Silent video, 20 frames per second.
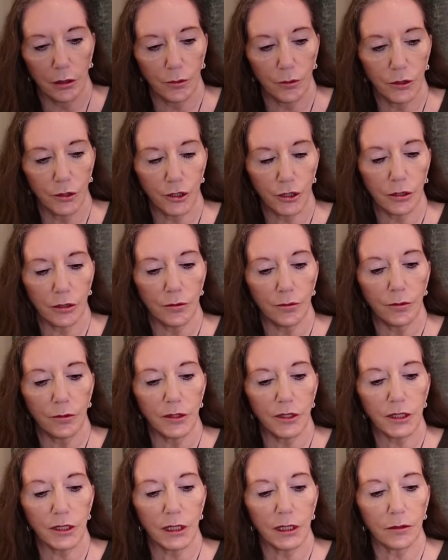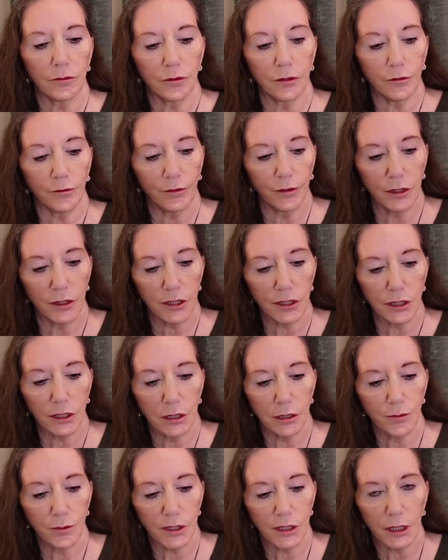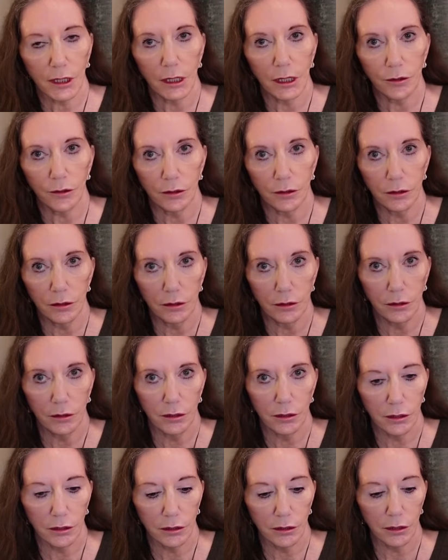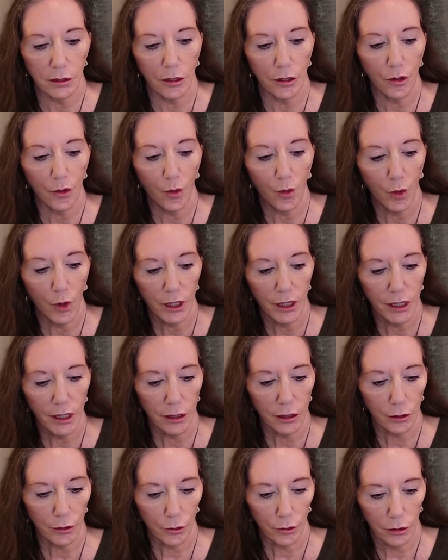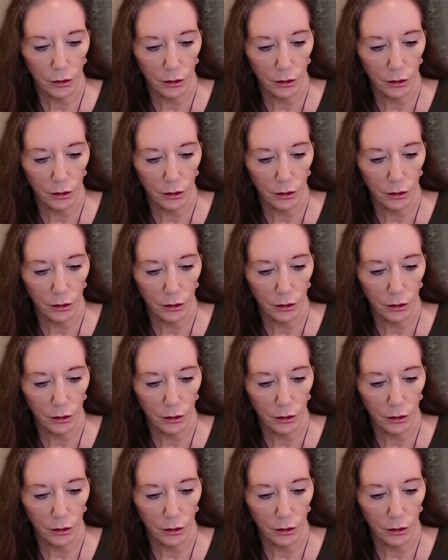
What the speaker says: sure see it for the first time together. Oh wow!